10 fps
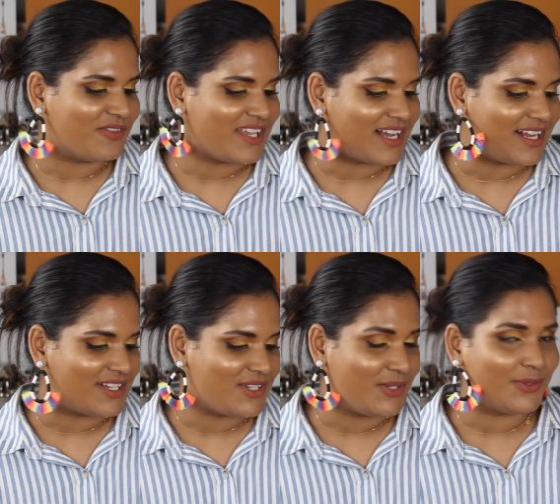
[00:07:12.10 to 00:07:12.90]
moving
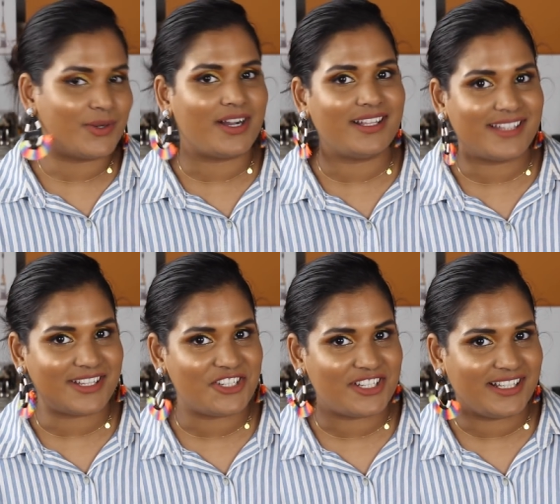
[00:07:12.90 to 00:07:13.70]
on to
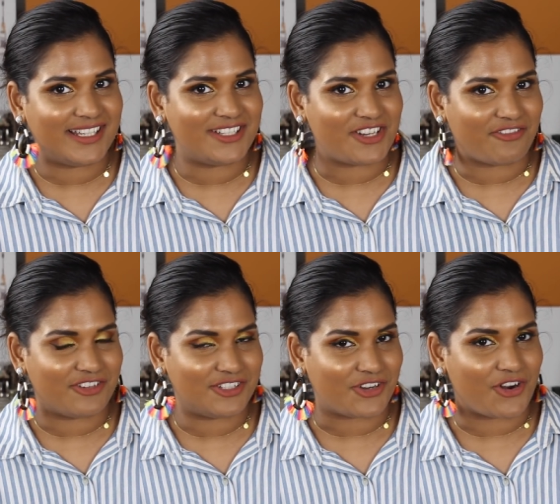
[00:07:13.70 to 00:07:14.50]
allegedly
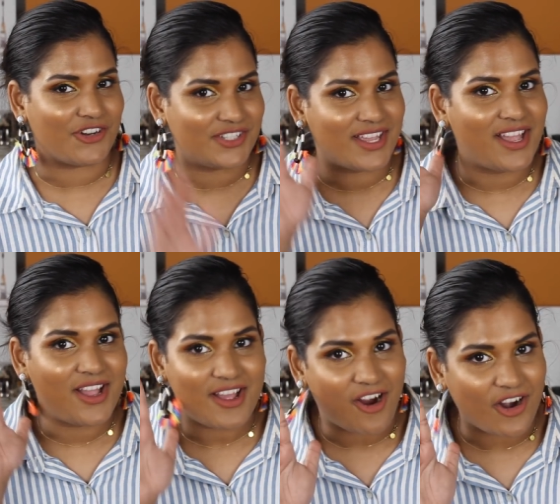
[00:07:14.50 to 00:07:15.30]
Jeffree Star's
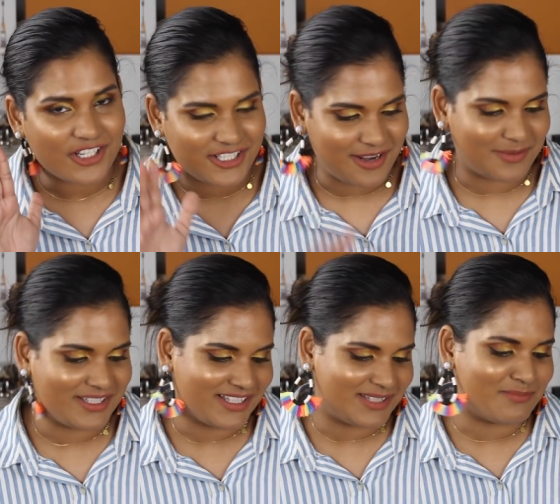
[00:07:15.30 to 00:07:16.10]
arch
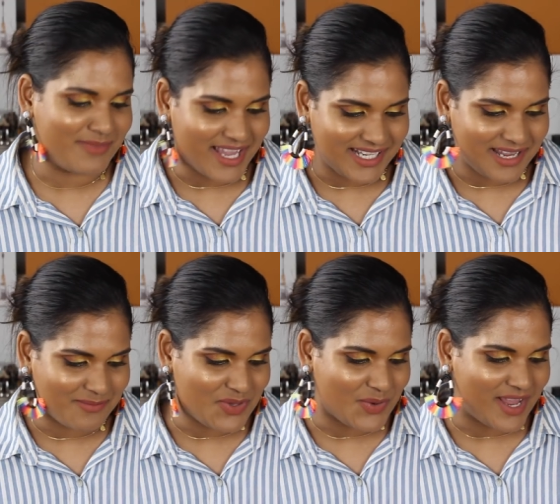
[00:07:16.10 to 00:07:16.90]
nemesis Manny
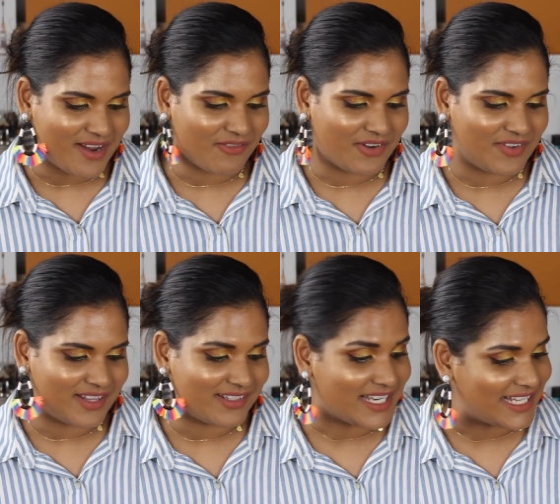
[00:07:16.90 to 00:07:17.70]
MUA
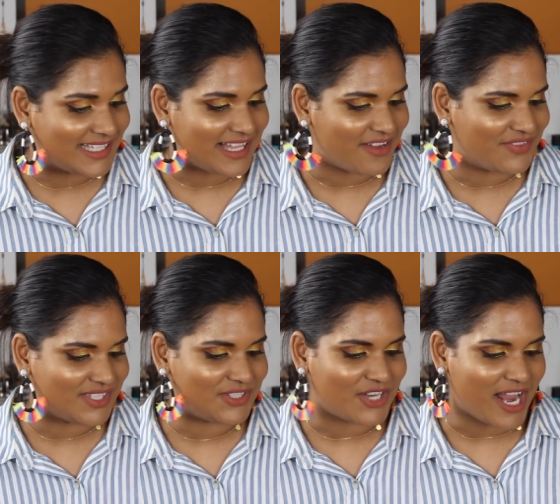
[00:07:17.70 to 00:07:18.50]
revealed his Life
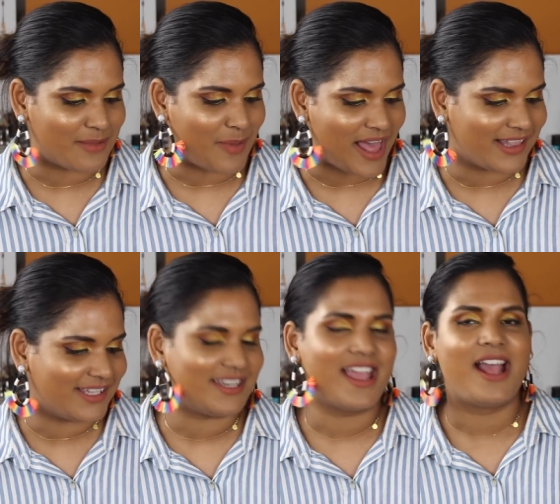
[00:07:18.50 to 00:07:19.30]
is a Drag
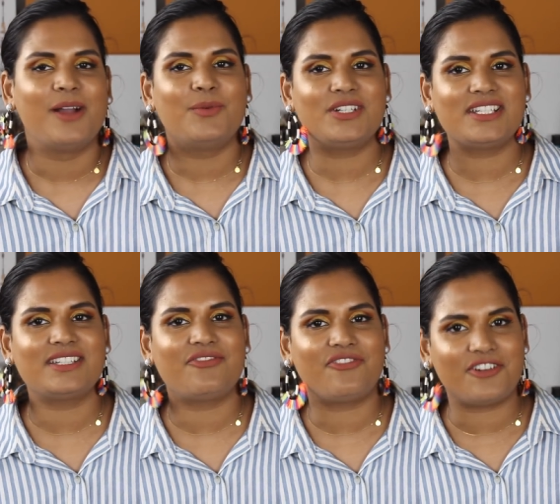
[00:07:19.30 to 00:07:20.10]
palette, which
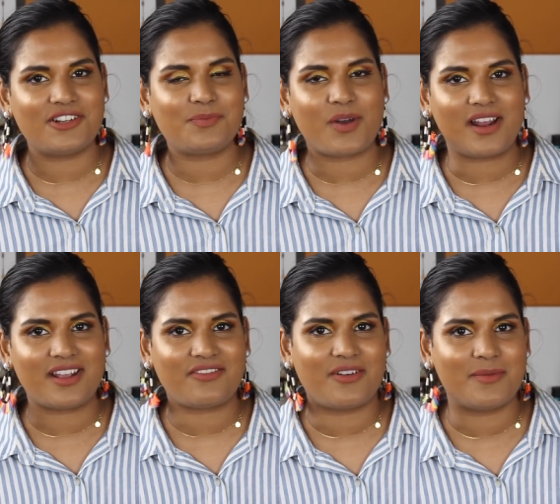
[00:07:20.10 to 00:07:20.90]
is the first
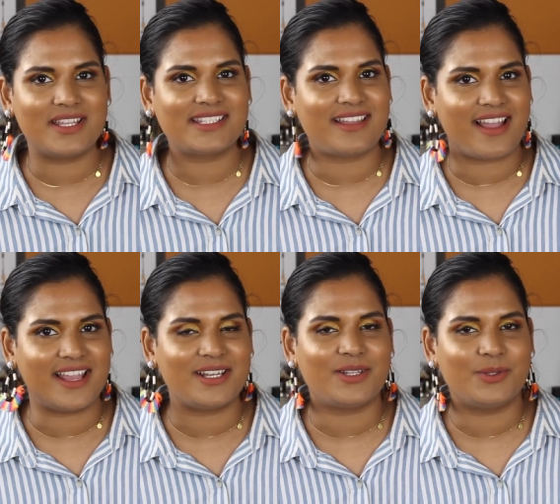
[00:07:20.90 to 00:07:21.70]
product from his
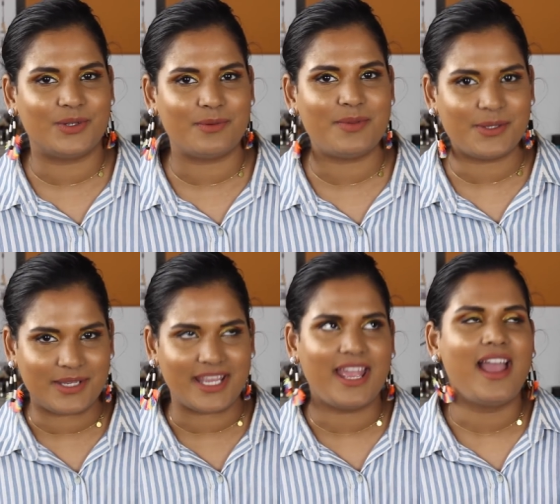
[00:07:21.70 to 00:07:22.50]
line, Lunar
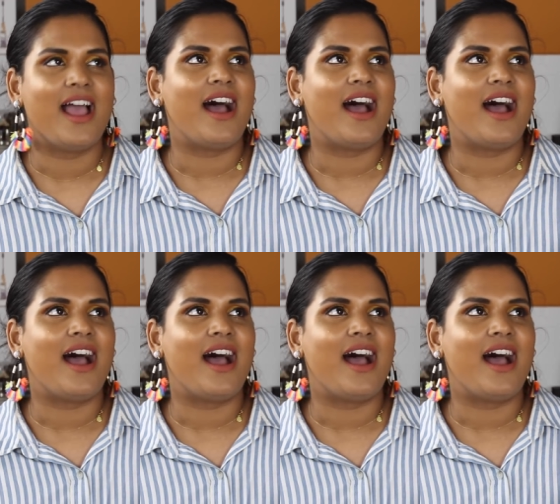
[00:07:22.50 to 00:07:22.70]
Beauty.